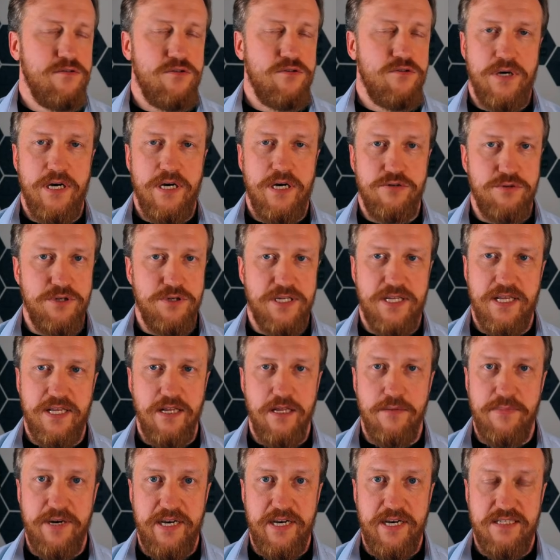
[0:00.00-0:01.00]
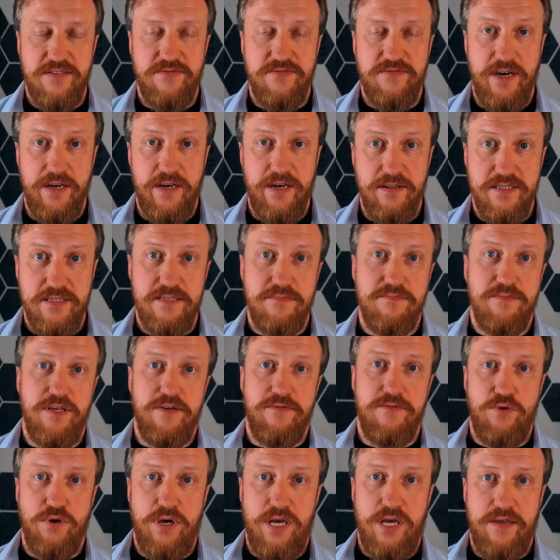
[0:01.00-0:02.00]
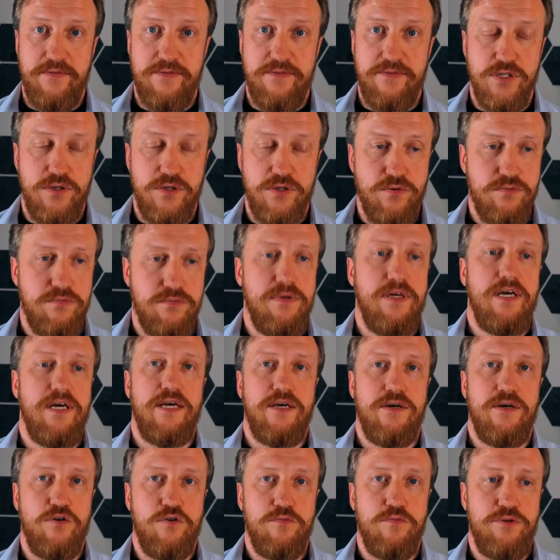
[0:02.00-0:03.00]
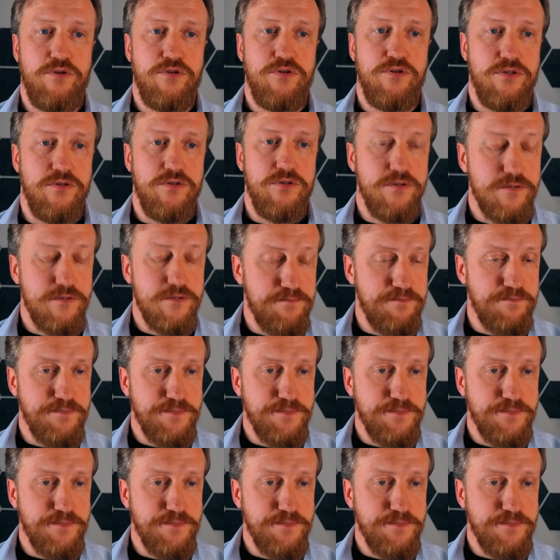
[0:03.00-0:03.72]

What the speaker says: 200 kilobytes files if you have so. I hope you don't.